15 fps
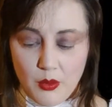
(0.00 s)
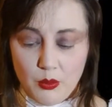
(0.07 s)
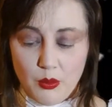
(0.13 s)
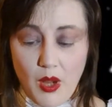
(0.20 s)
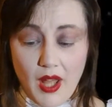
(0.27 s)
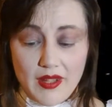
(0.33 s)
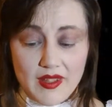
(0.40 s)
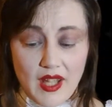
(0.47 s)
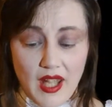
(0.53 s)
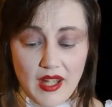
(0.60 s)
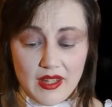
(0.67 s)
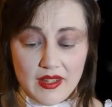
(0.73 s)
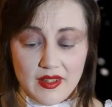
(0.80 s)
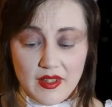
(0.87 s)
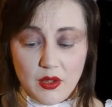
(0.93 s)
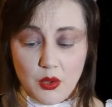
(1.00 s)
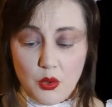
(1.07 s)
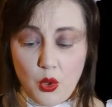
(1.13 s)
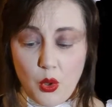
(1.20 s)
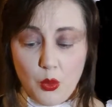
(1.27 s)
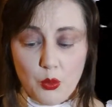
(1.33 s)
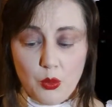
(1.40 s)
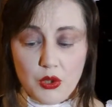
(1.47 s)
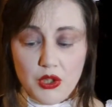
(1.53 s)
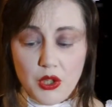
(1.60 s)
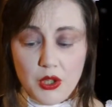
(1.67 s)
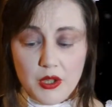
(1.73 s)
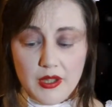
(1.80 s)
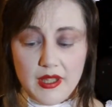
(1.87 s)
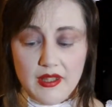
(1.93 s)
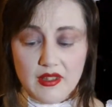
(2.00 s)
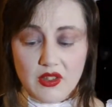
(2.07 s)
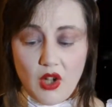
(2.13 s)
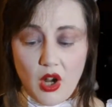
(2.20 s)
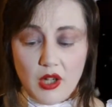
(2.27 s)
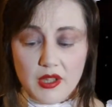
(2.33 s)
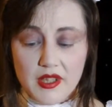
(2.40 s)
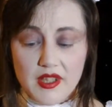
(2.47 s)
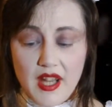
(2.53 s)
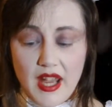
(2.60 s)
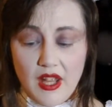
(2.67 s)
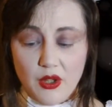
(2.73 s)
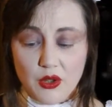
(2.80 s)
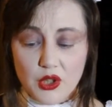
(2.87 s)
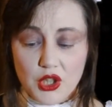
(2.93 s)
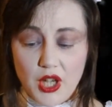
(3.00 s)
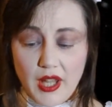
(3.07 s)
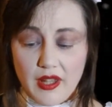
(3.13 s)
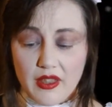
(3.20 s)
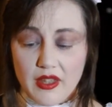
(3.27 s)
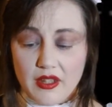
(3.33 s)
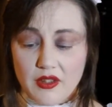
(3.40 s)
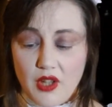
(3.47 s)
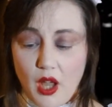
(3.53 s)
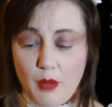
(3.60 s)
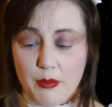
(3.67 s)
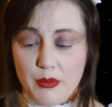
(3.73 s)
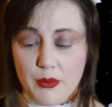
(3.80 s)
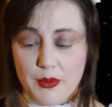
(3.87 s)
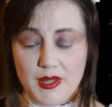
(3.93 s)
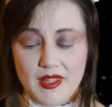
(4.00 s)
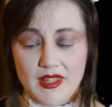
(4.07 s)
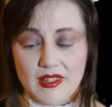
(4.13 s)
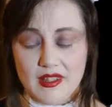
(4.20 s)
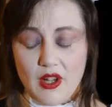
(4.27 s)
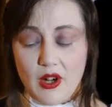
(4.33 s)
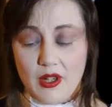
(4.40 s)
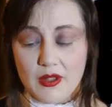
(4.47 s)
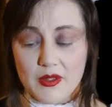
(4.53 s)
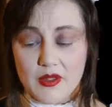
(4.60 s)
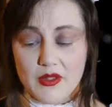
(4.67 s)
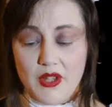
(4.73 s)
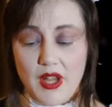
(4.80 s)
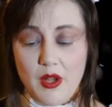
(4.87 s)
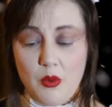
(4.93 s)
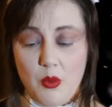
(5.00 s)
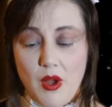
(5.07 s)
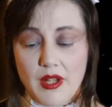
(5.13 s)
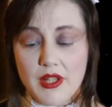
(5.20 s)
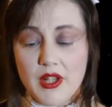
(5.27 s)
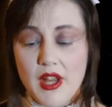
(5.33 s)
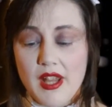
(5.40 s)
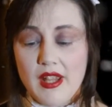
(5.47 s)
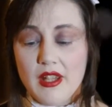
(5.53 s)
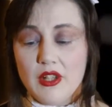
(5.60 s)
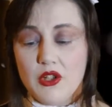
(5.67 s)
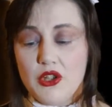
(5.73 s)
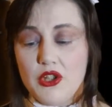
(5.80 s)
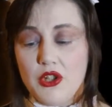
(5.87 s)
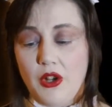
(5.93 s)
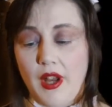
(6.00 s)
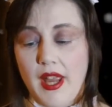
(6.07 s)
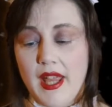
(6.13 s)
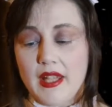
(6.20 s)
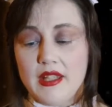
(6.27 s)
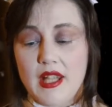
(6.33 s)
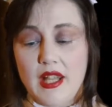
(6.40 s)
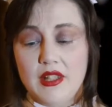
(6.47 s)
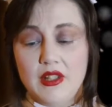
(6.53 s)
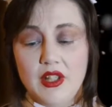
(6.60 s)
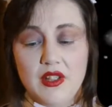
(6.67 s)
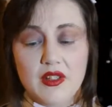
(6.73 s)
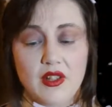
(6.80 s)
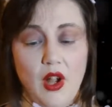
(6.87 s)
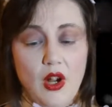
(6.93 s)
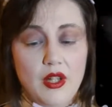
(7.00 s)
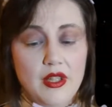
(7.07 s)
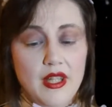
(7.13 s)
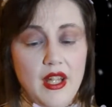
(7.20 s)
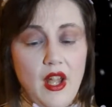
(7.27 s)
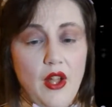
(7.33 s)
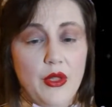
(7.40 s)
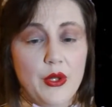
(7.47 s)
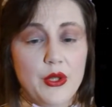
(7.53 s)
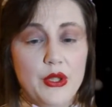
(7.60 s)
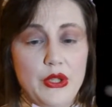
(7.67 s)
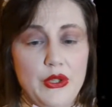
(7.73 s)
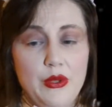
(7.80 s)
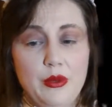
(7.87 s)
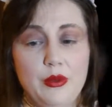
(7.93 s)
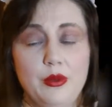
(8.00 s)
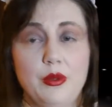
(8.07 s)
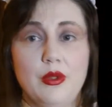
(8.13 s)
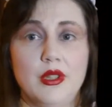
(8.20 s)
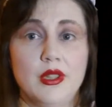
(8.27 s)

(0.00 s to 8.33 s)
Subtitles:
Ross Allison, return this card to town. Check the top 3 discards. Take one to your hand and discard the other 2.